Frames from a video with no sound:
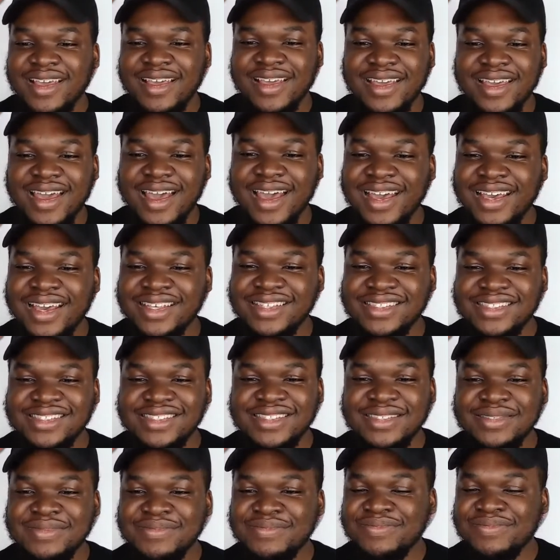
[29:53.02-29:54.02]

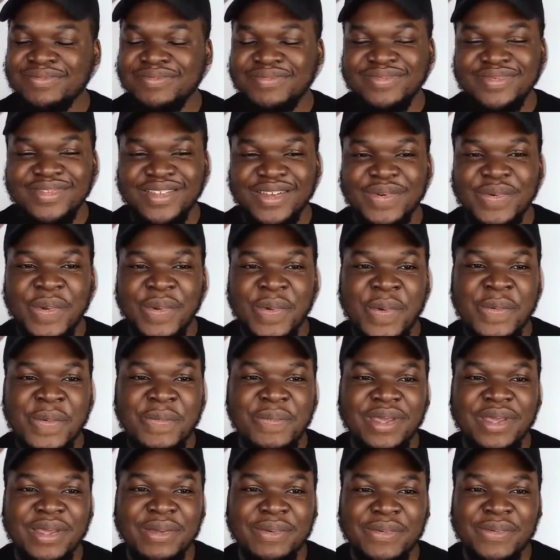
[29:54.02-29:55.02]
Guys, we will
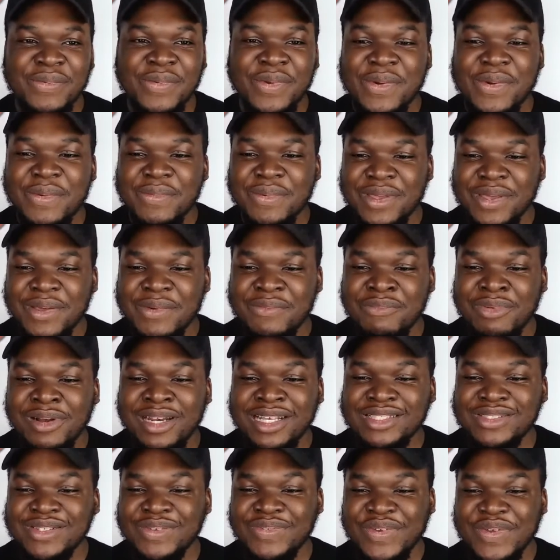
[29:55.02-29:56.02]
be
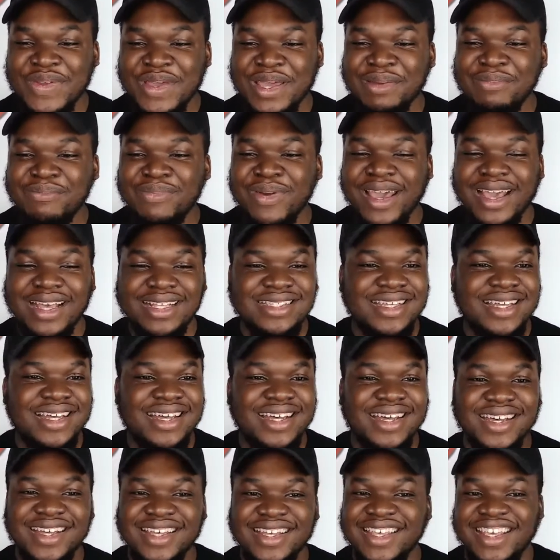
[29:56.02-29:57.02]
please review Impact.
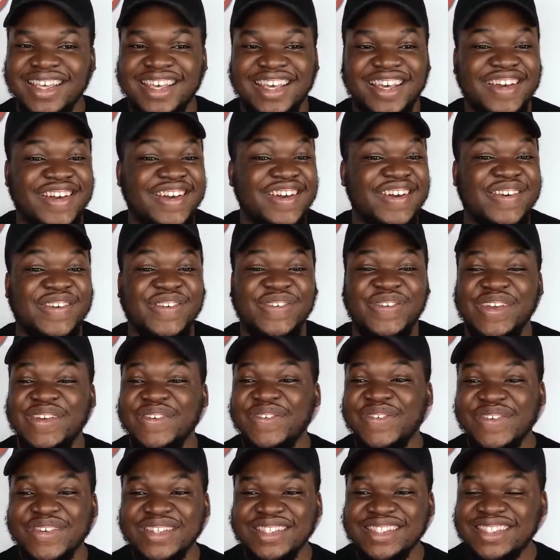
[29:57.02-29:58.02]
We
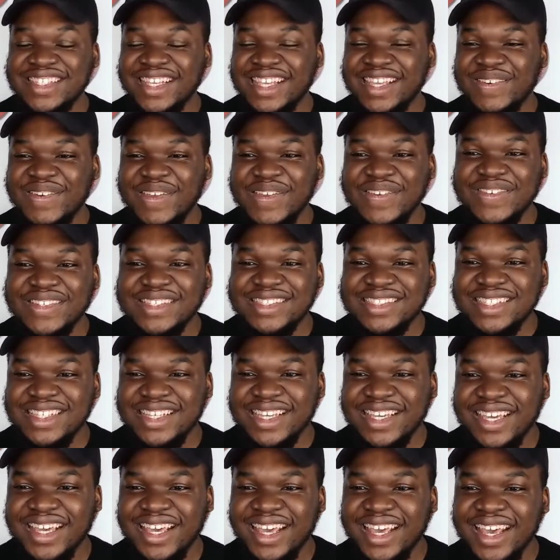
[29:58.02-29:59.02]
will
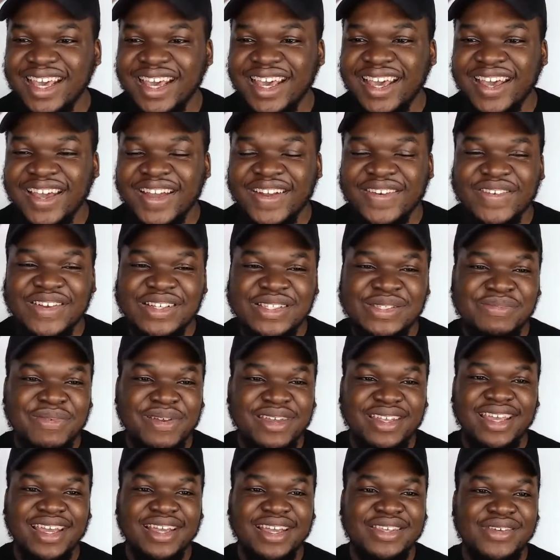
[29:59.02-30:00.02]
see.
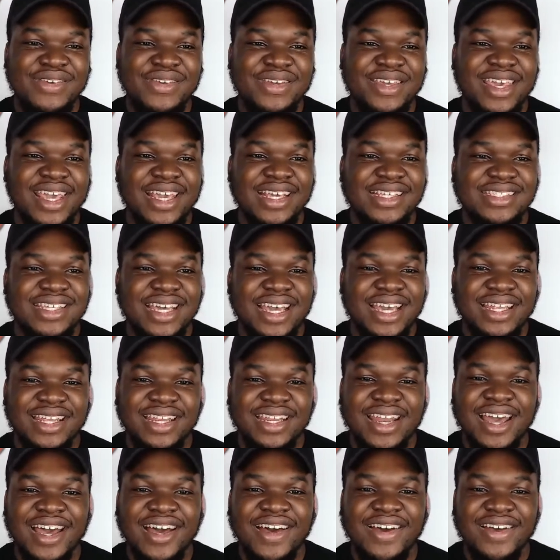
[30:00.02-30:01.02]
WrestleManiac UK
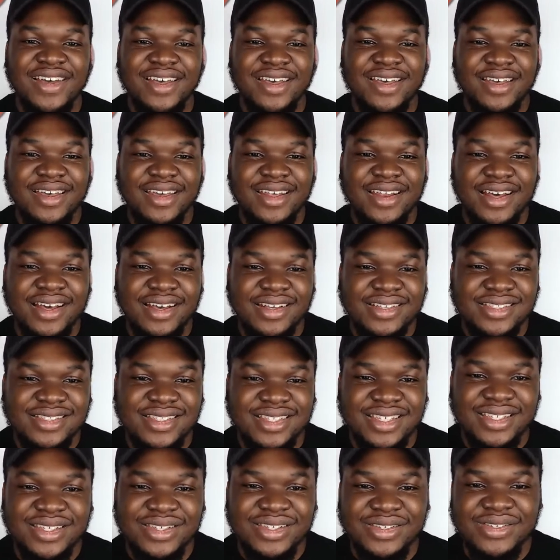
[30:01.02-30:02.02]
signing out, and I'll
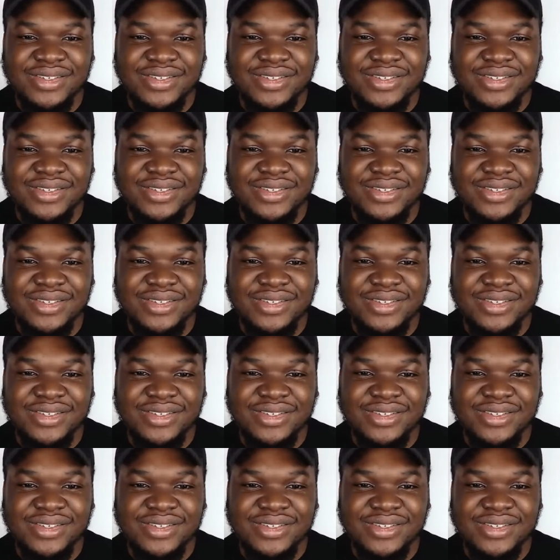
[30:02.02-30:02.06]
see you.